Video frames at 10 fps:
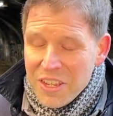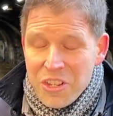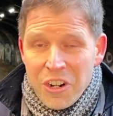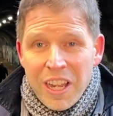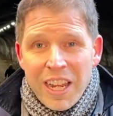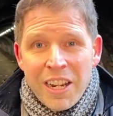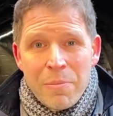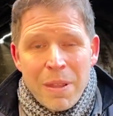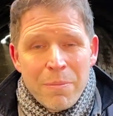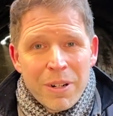Do you know, I
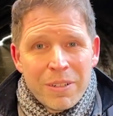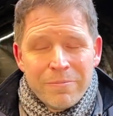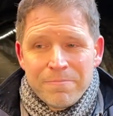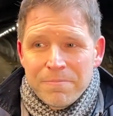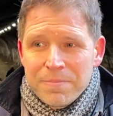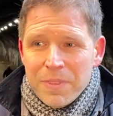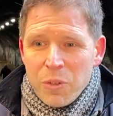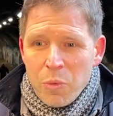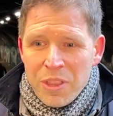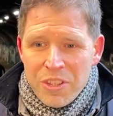remember
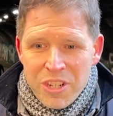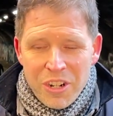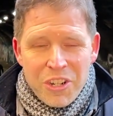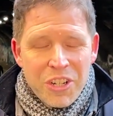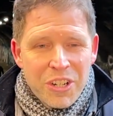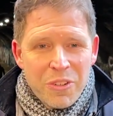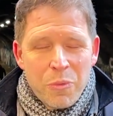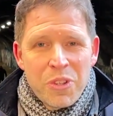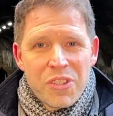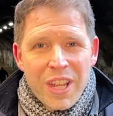when the church
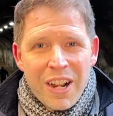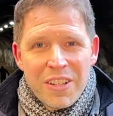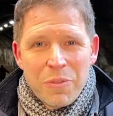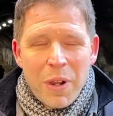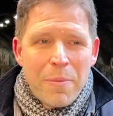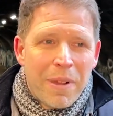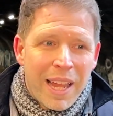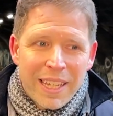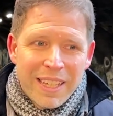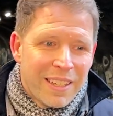was started way
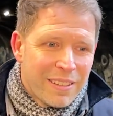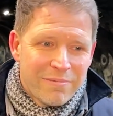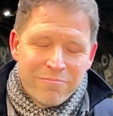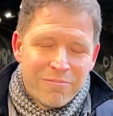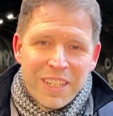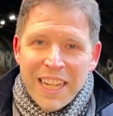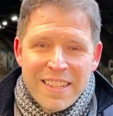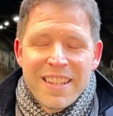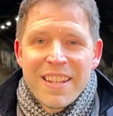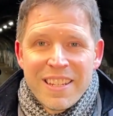back
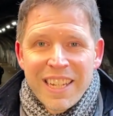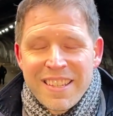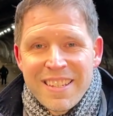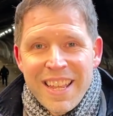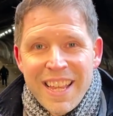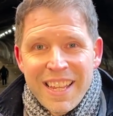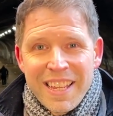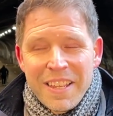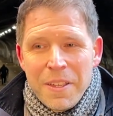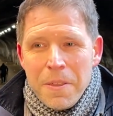1998.
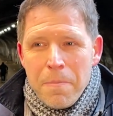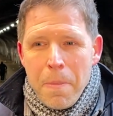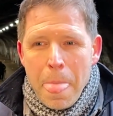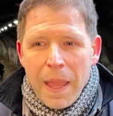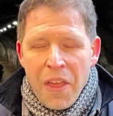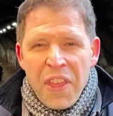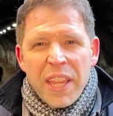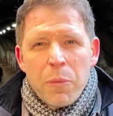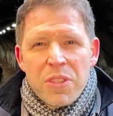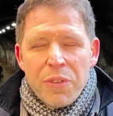I
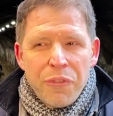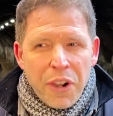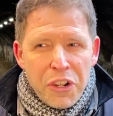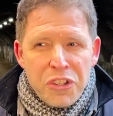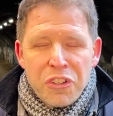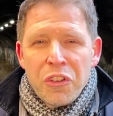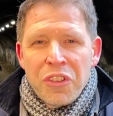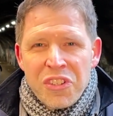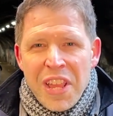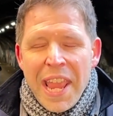think it was the first or
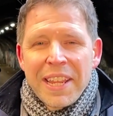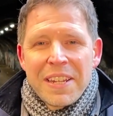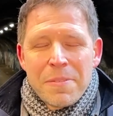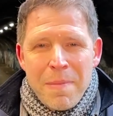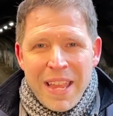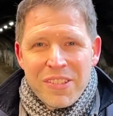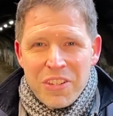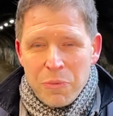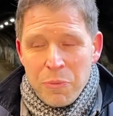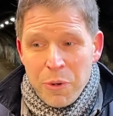the second
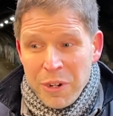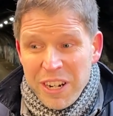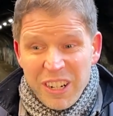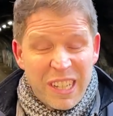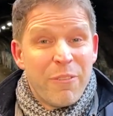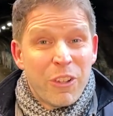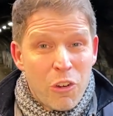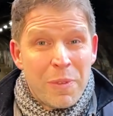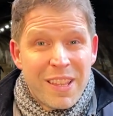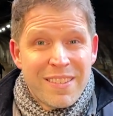message. We were in our living
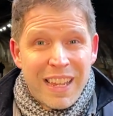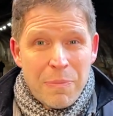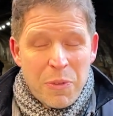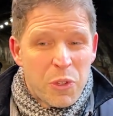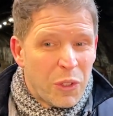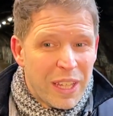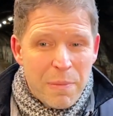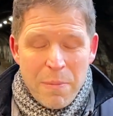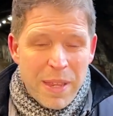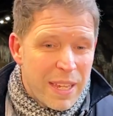room at the time. There was only
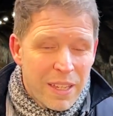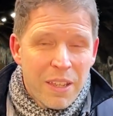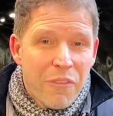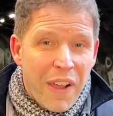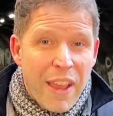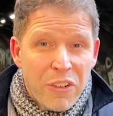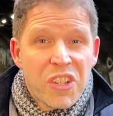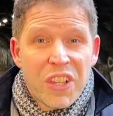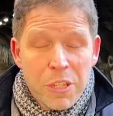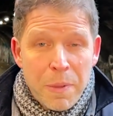maybe five or
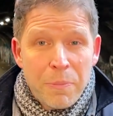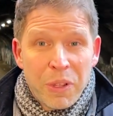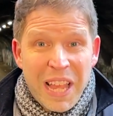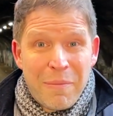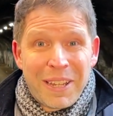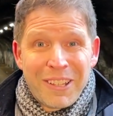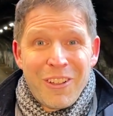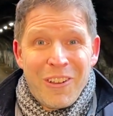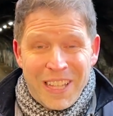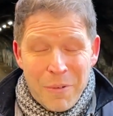six people coming
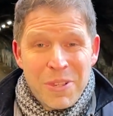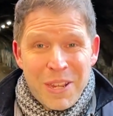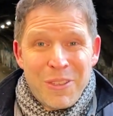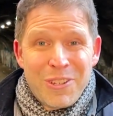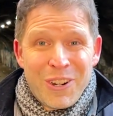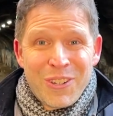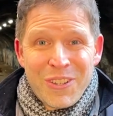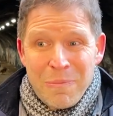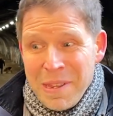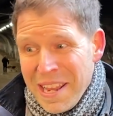along. That was how the church
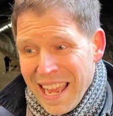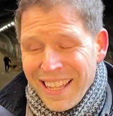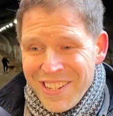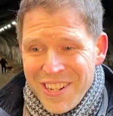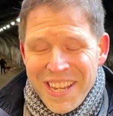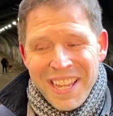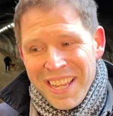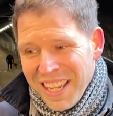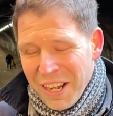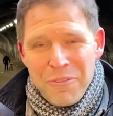was. Me, Angie,
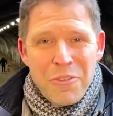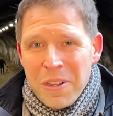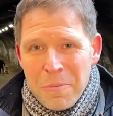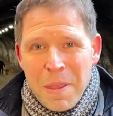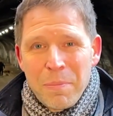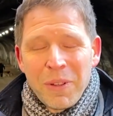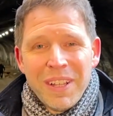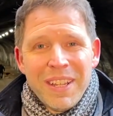and a few other people.